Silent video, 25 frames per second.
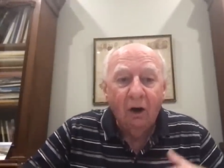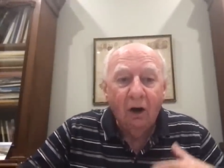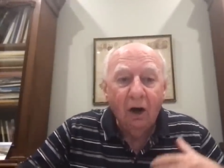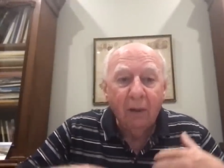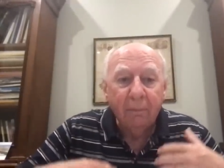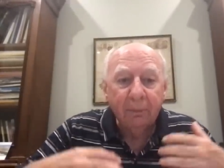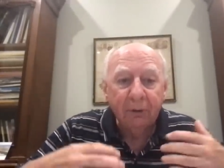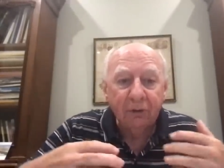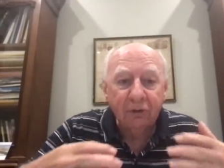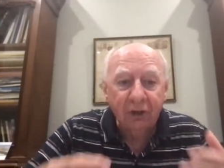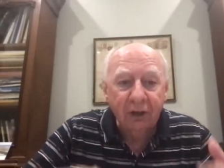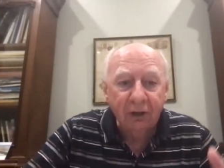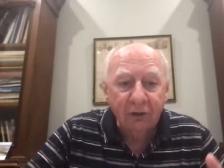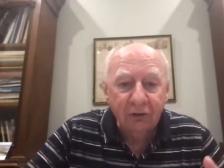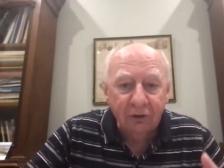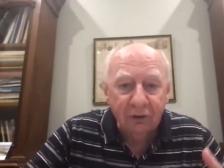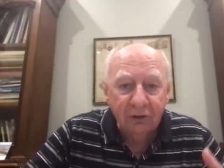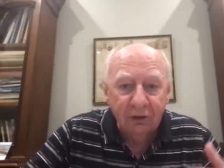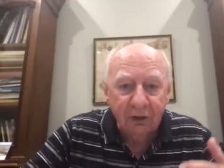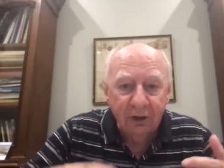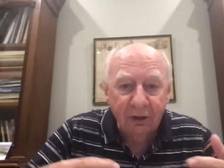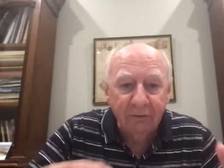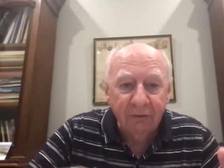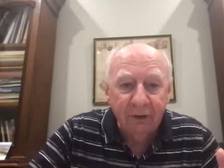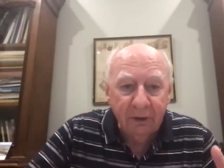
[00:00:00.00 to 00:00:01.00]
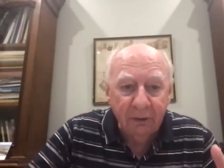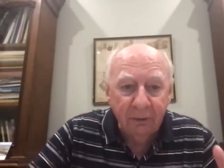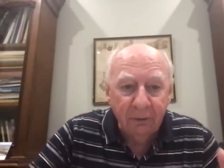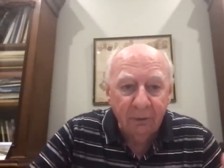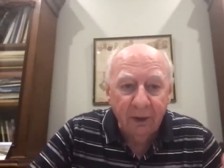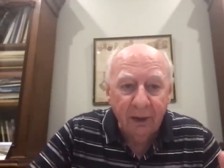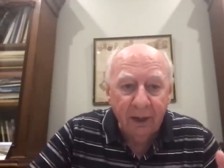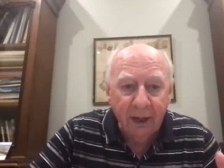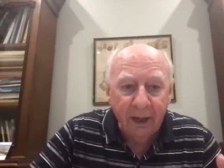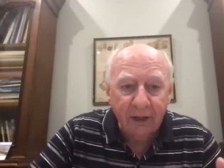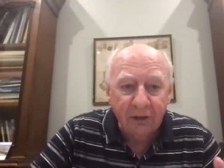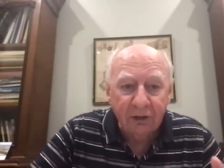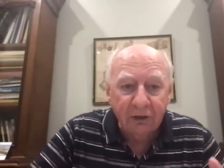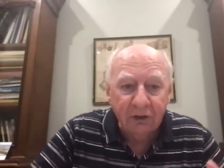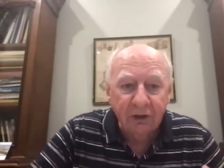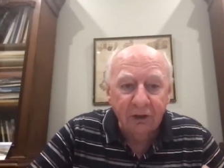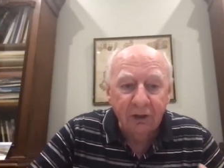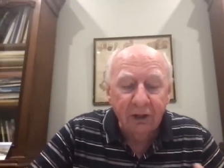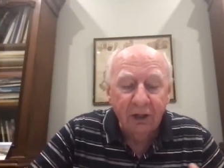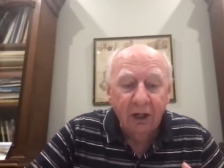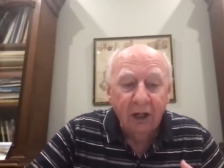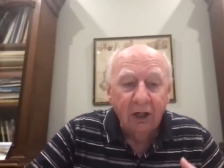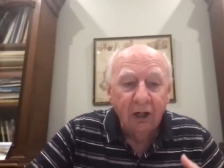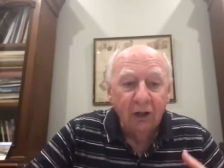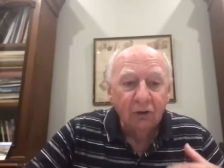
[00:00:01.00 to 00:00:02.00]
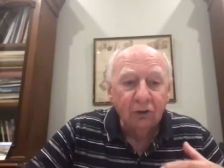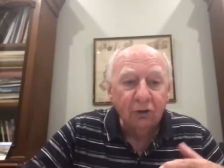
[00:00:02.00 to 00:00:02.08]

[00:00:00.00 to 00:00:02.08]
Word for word: hypersensitivity reaction